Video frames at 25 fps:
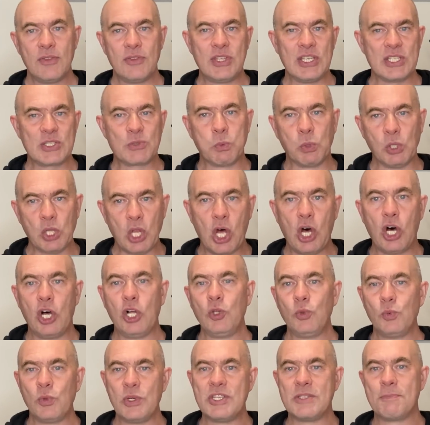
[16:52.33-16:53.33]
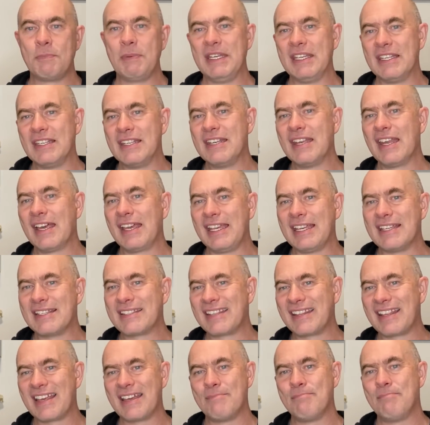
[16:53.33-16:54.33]
this will always be at night,
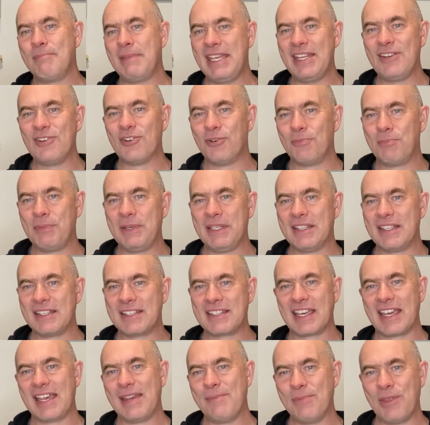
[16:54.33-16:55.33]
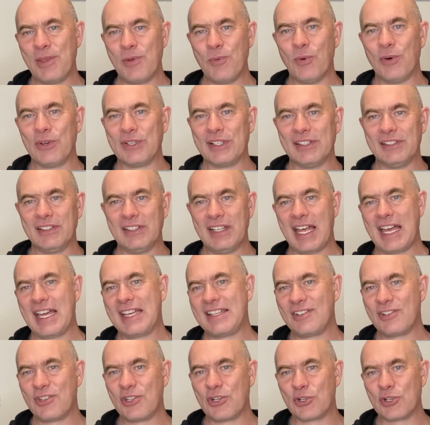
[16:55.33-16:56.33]
so that may not be the time they want to
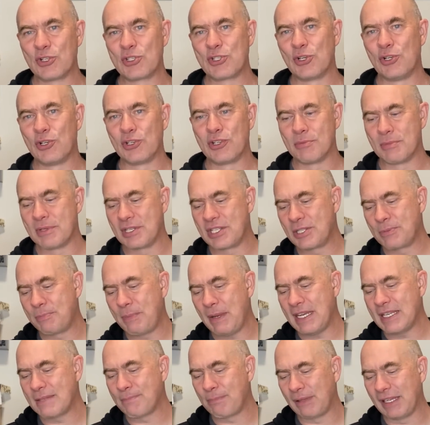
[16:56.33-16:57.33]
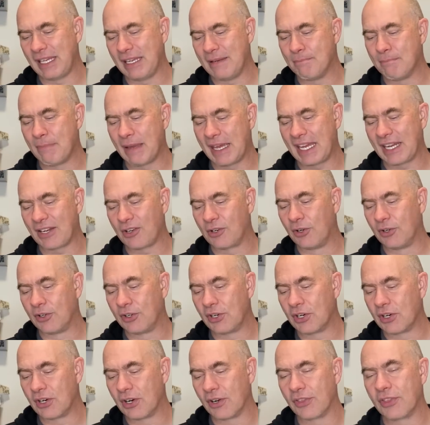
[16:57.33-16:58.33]
land their autonomous space plane back
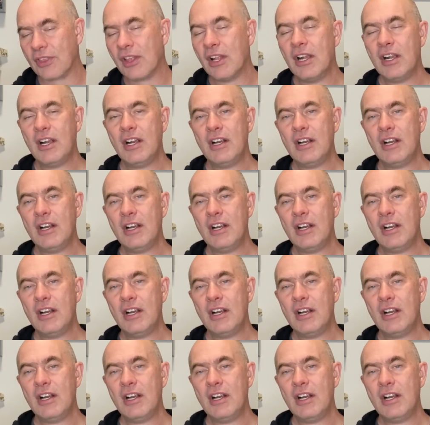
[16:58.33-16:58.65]
on Earth.